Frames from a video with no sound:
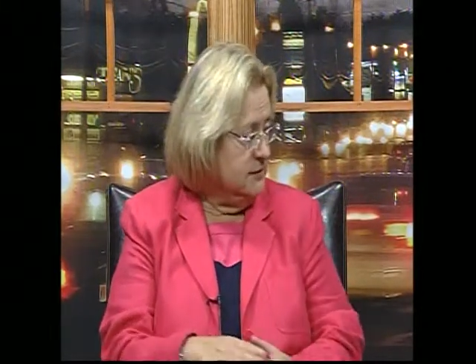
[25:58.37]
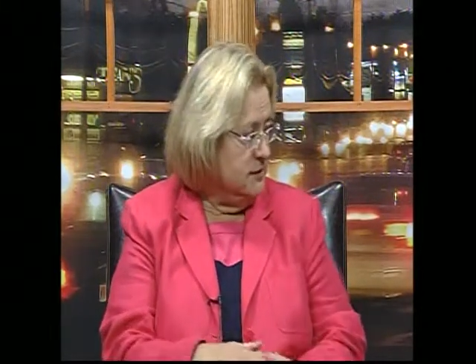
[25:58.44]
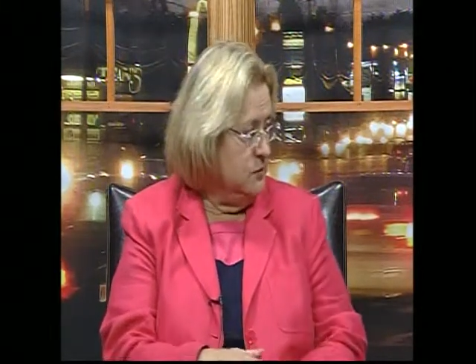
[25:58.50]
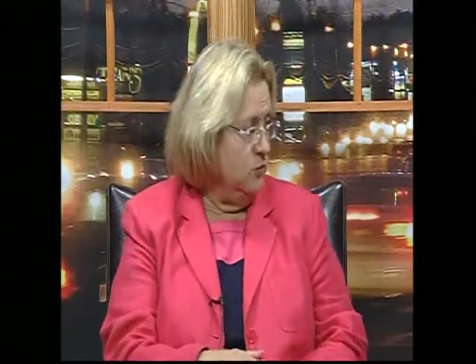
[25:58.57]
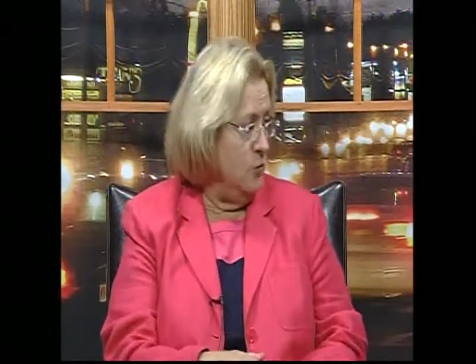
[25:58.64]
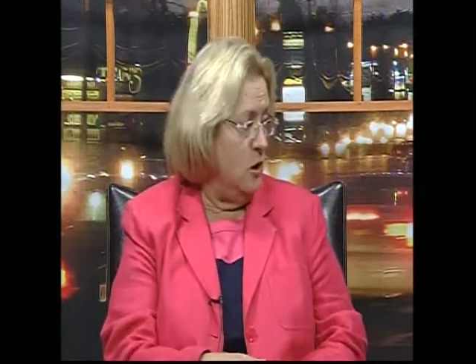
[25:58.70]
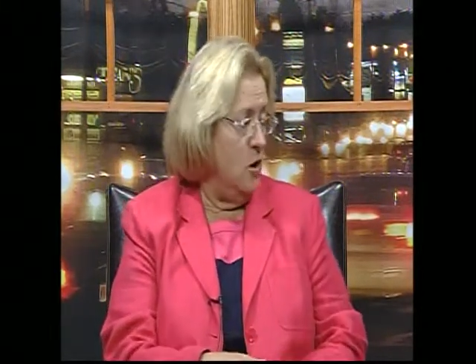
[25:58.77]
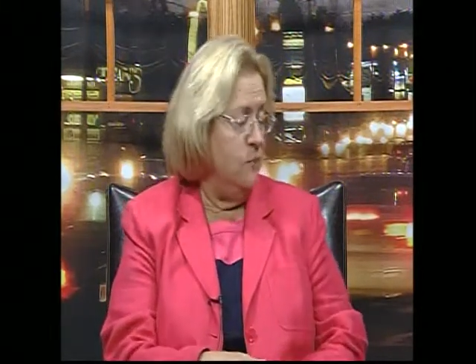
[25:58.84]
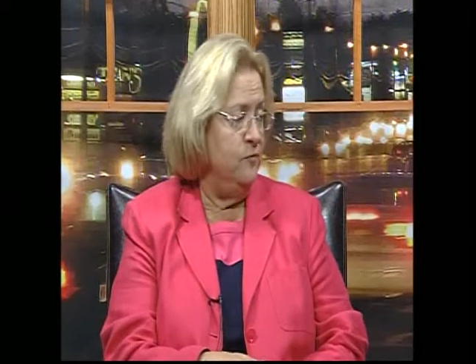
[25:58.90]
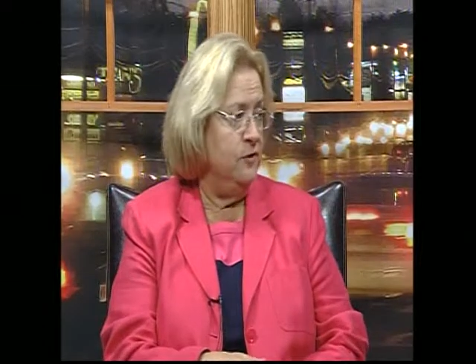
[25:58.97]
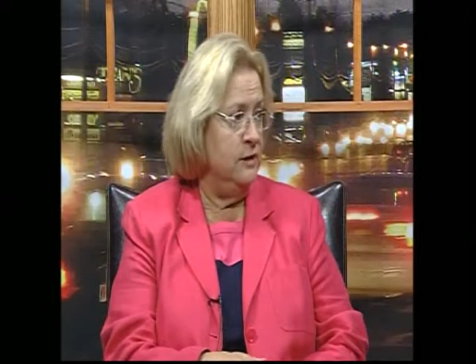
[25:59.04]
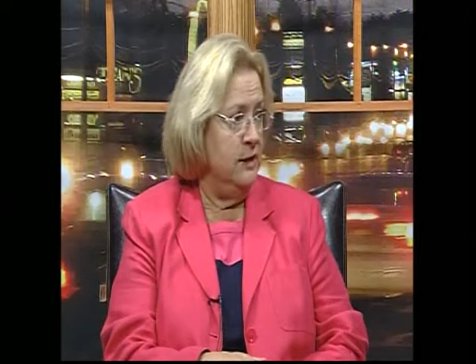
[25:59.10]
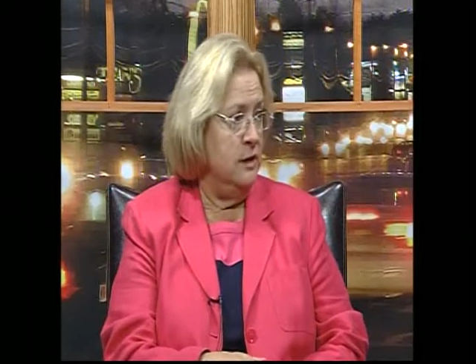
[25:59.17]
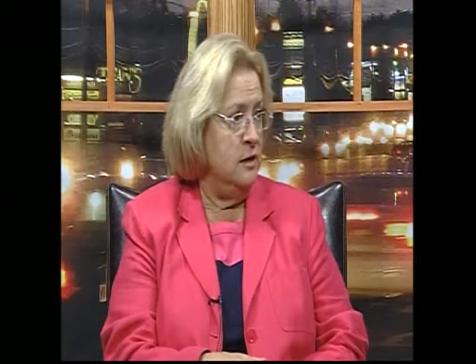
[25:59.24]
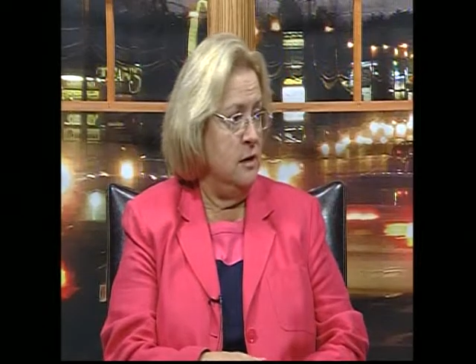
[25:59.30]
and
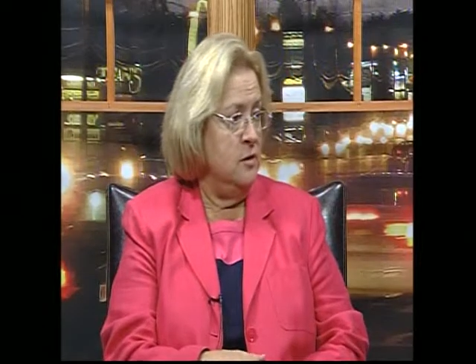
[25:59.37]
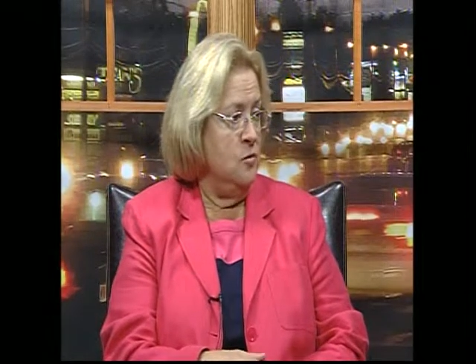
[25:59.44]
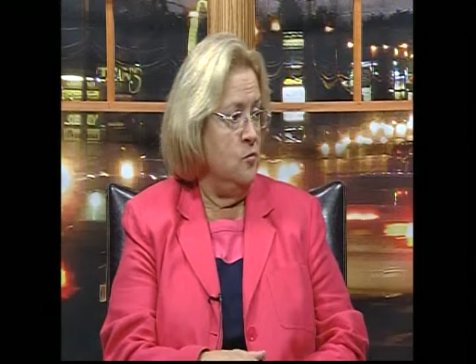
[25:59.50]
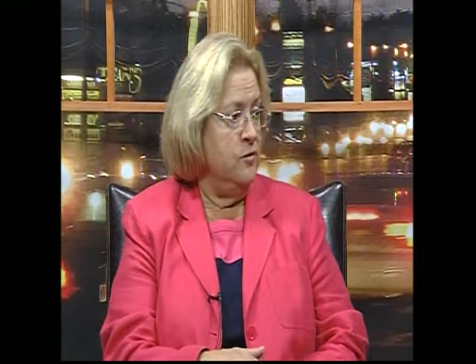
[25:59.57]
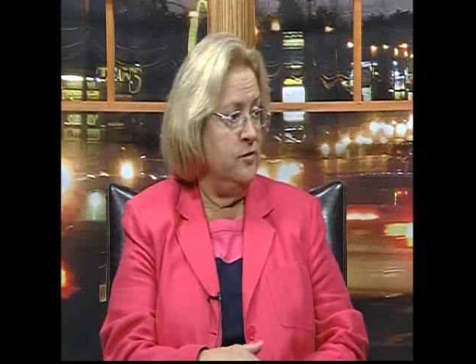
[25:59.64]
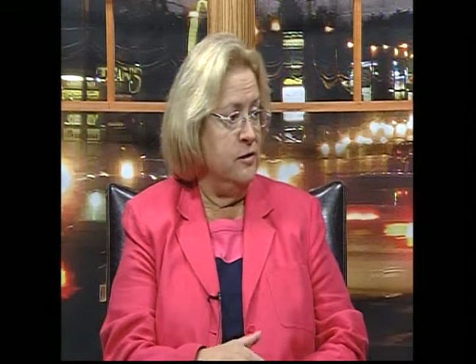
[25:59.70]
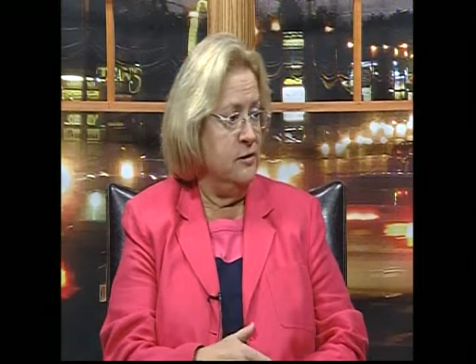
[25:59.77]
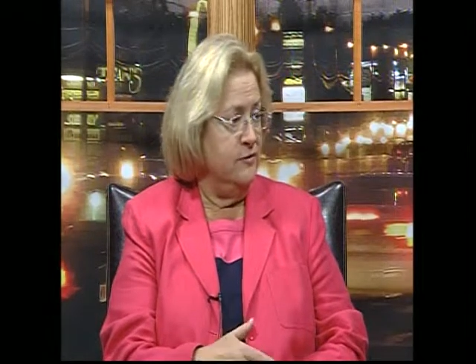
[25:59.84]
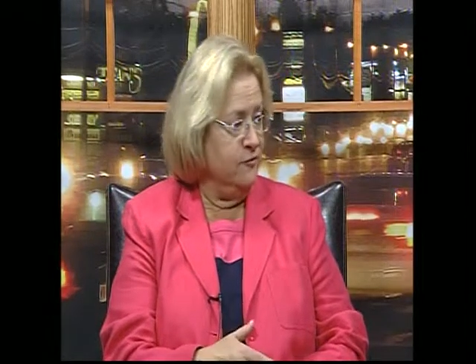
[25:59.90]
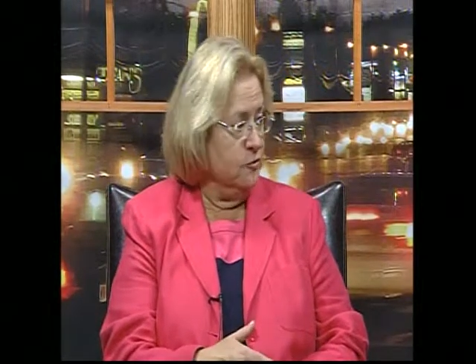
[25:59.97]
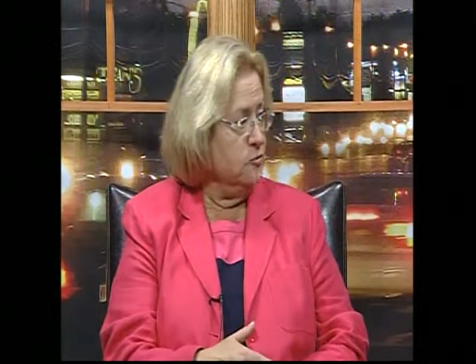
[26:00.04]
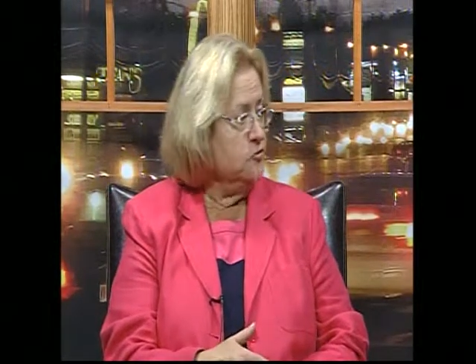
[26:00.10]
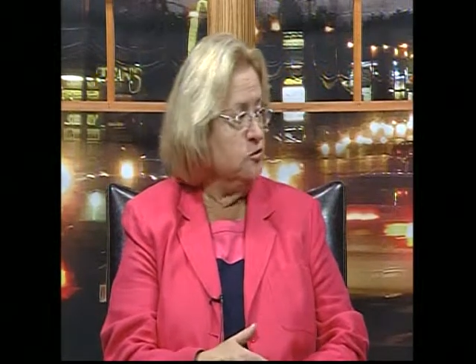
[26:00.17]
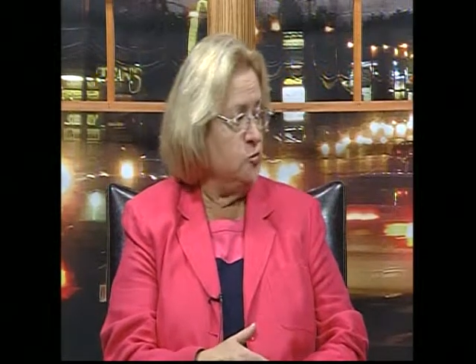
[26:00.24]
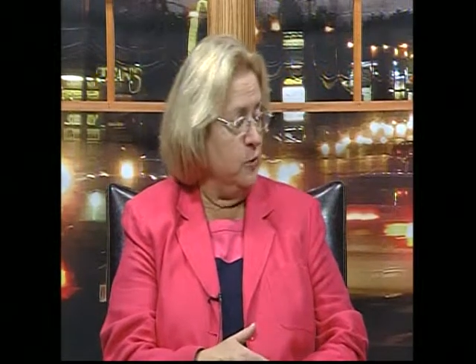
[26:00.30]
hopefully within the
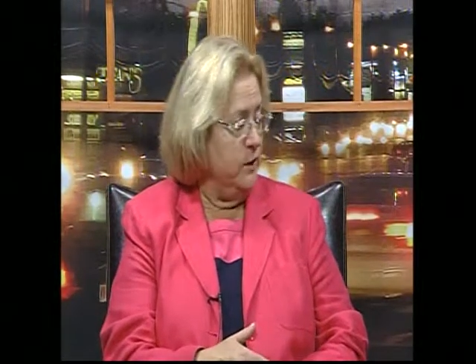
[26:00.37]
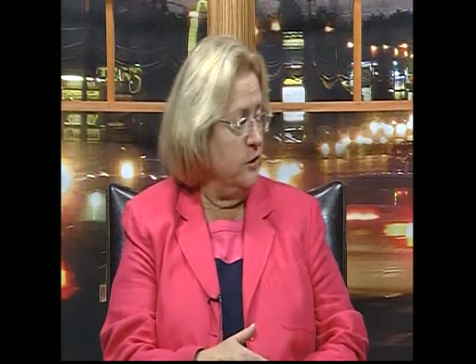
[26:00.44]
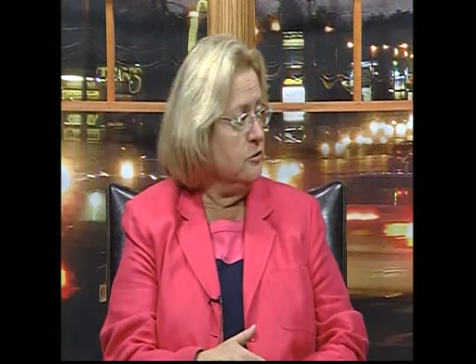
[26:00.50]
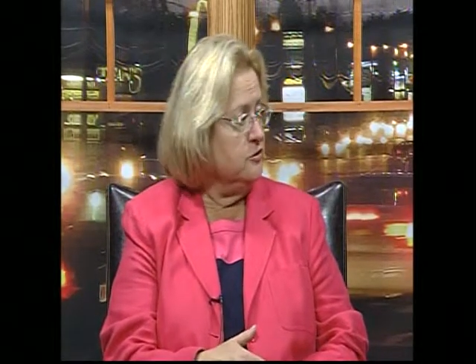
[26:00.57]
first week